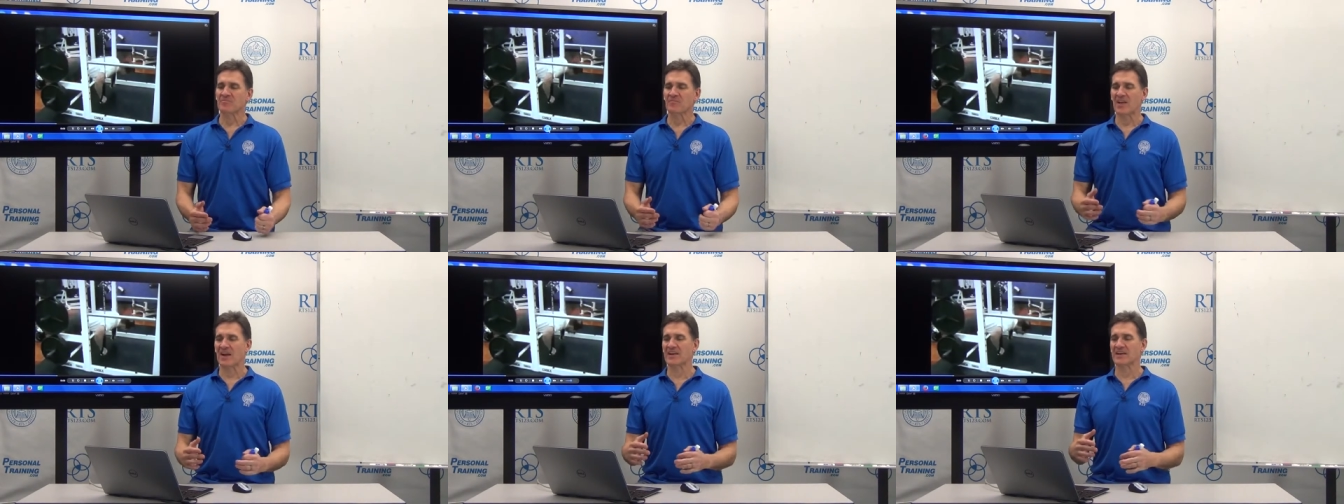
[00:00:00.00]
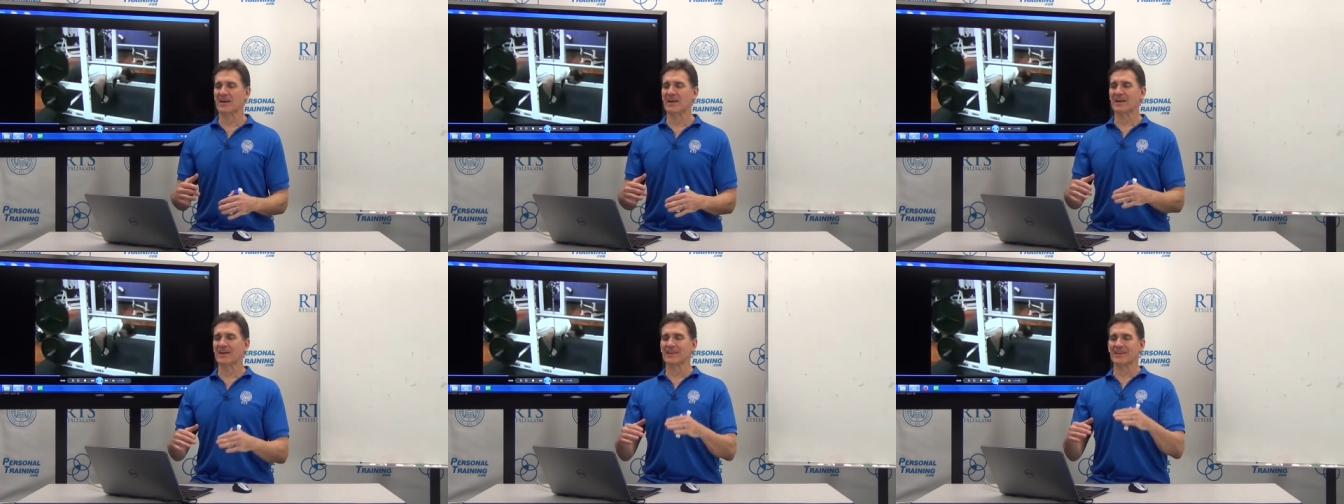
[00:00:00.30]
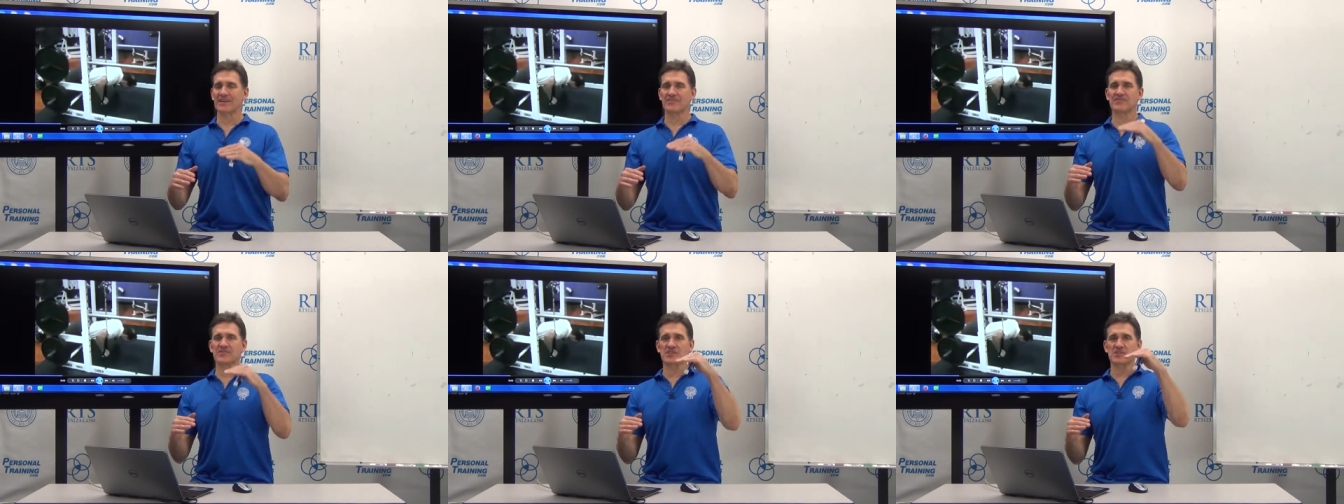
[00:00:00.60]
and kind of
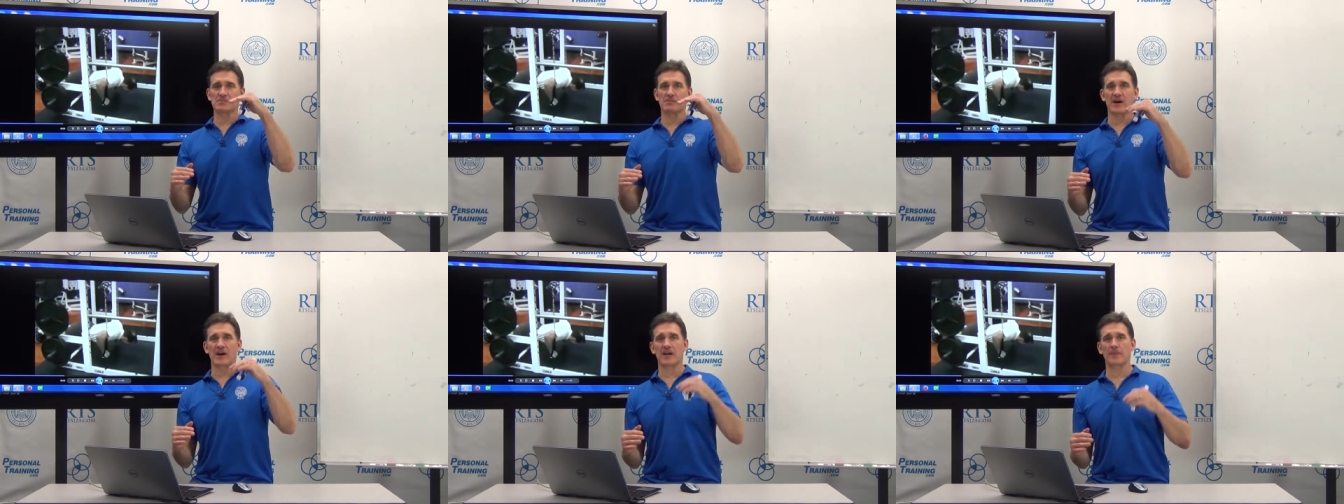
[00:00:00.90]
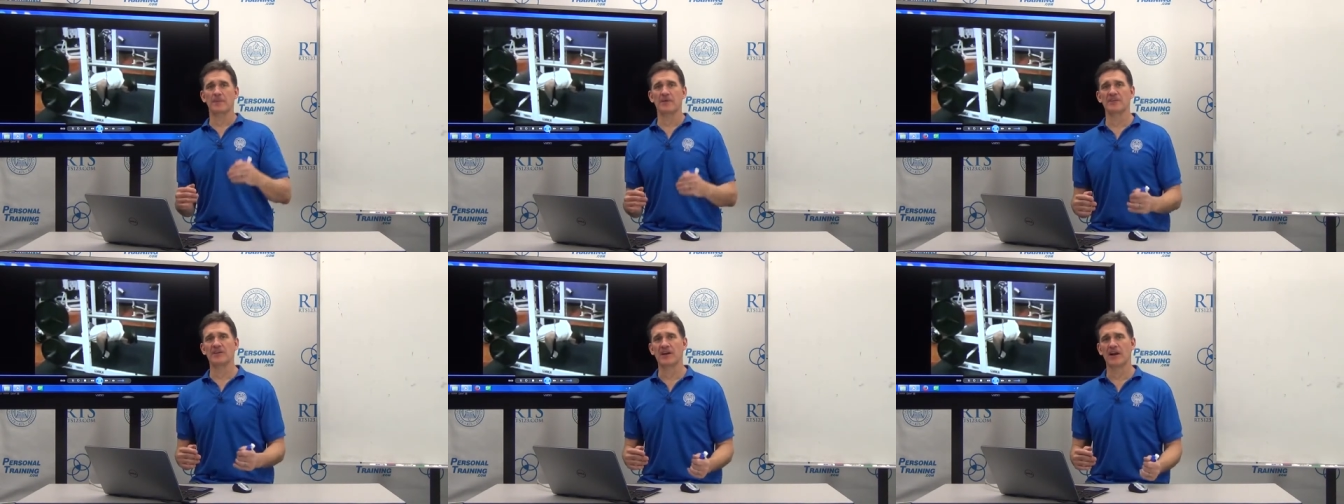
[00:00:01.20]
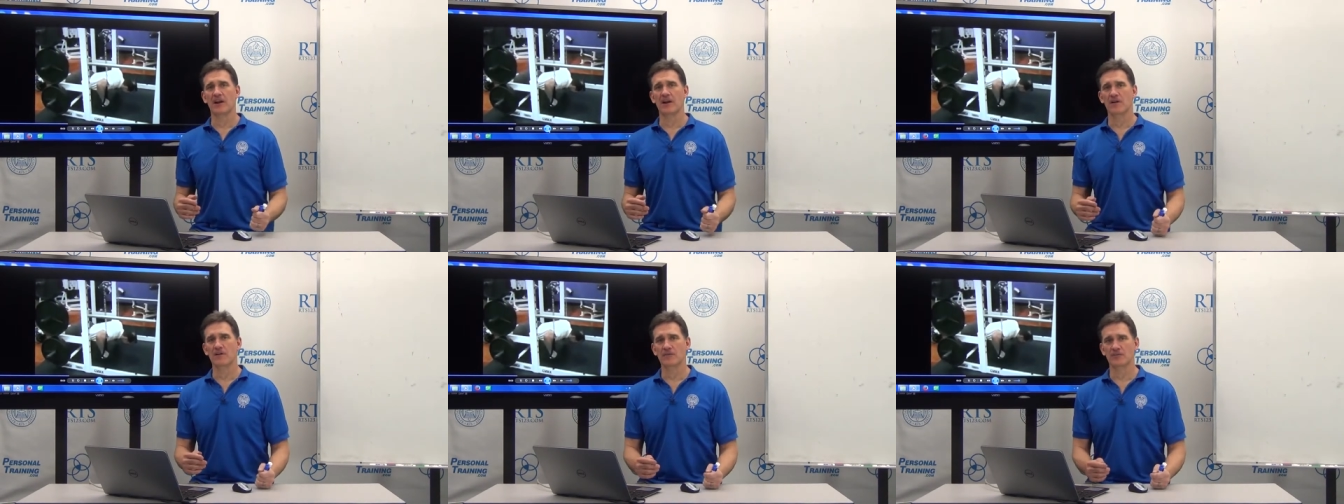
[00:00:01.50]
lifts his butt up in the
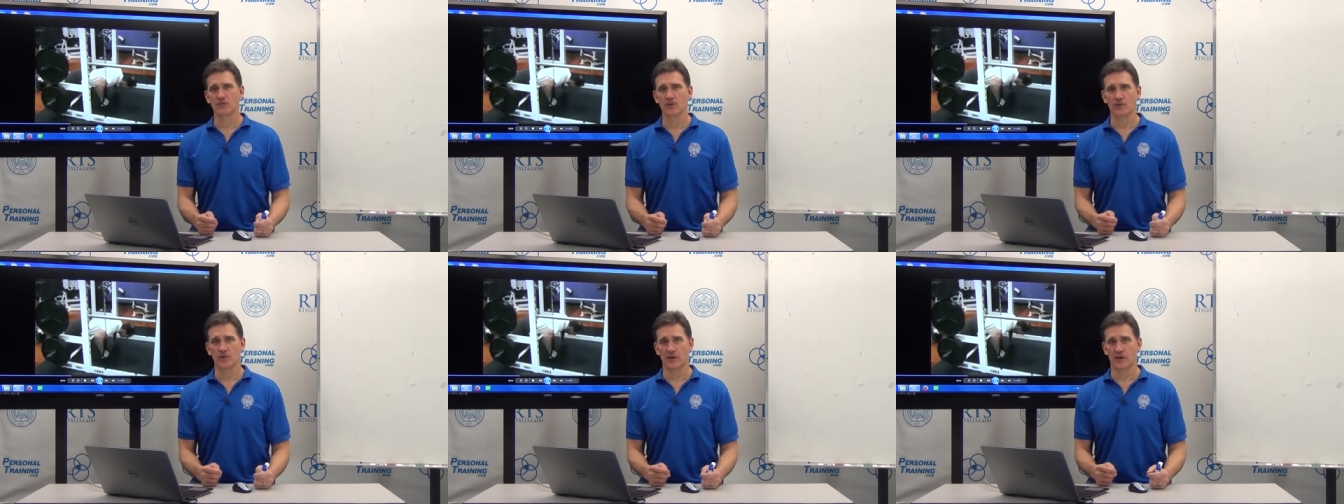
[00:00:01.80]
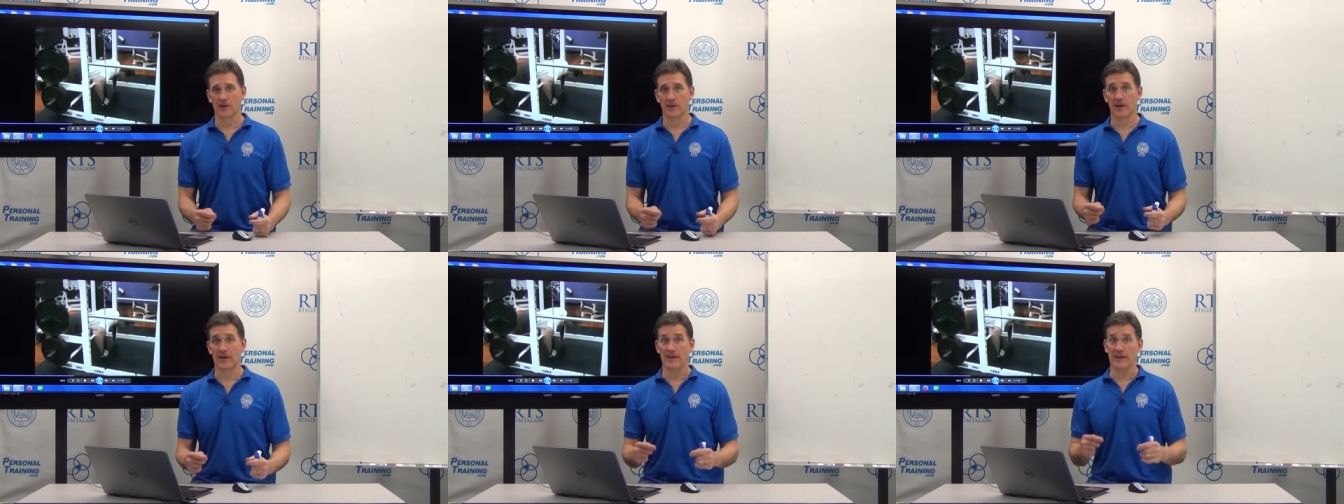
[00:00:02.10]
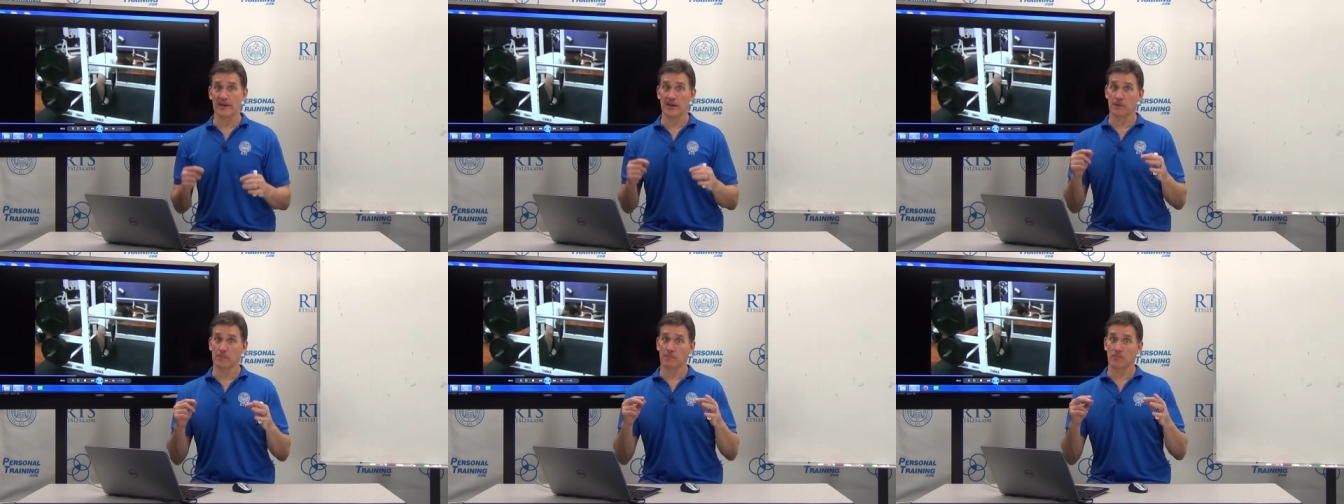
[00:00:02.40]
air to a, an
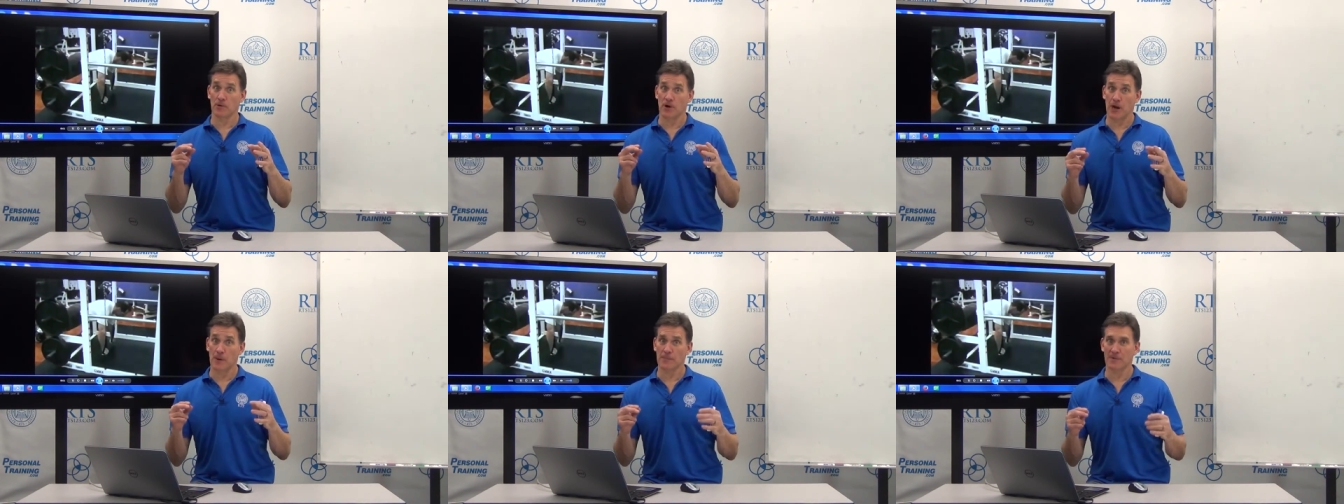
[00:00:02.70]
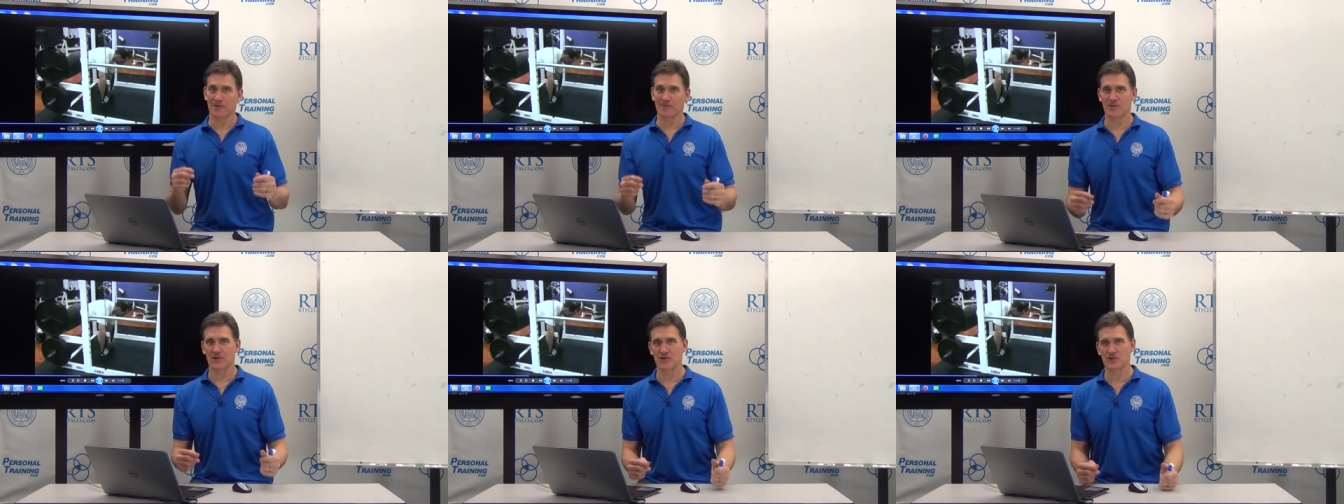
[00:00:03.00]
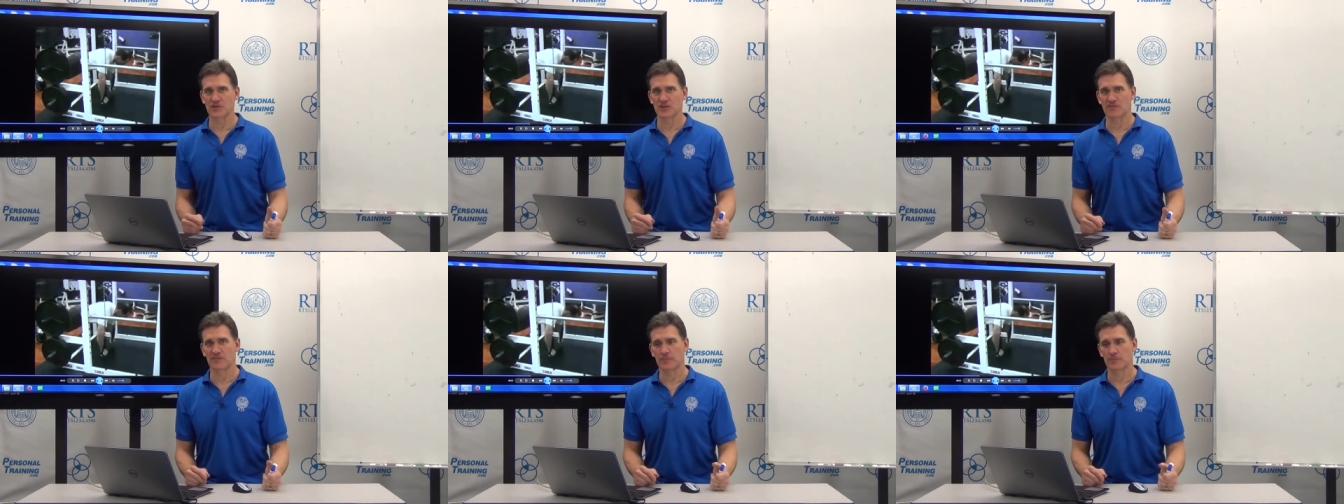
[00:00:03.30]
improper
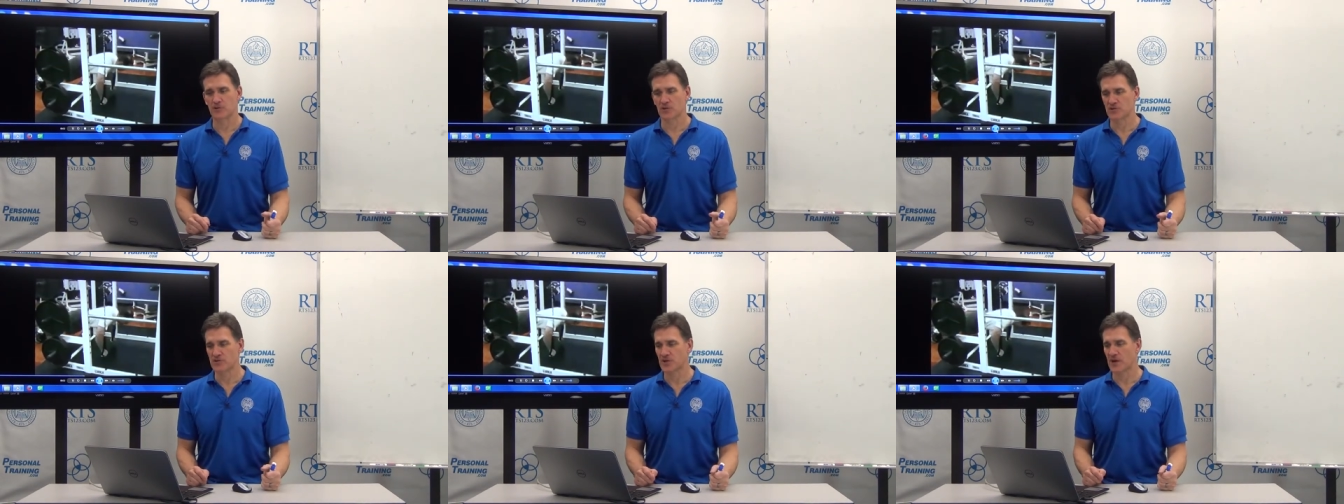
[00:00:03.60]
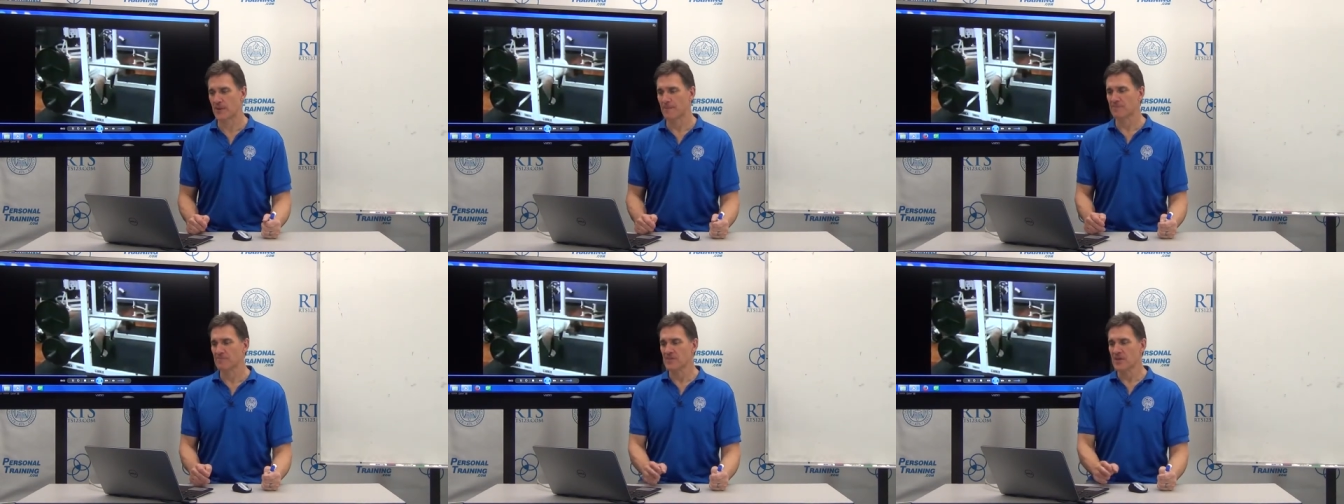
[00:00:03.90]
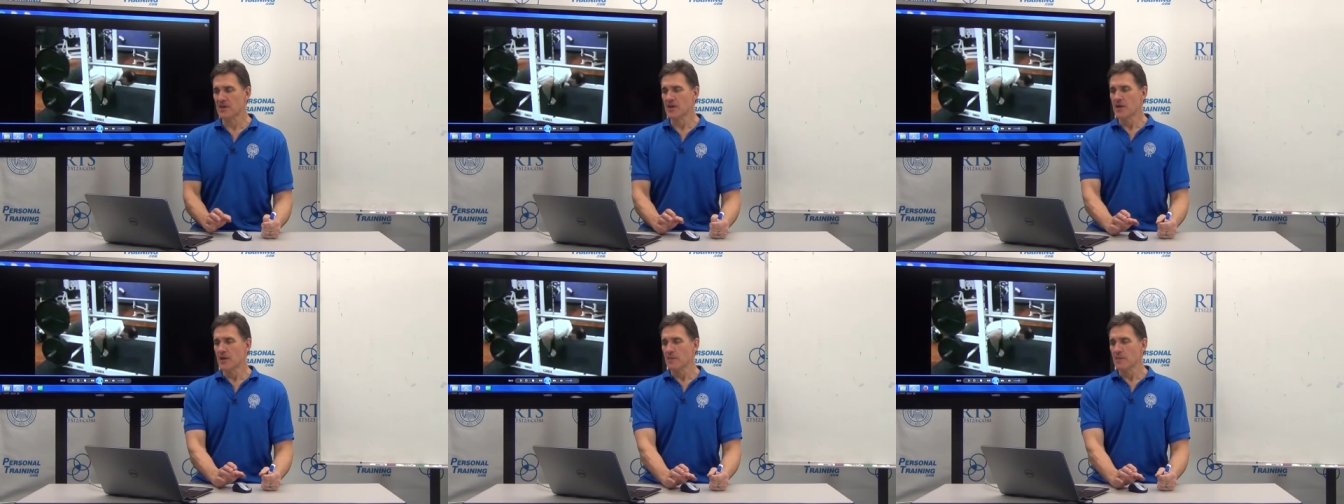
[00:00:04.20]
version of a push-up.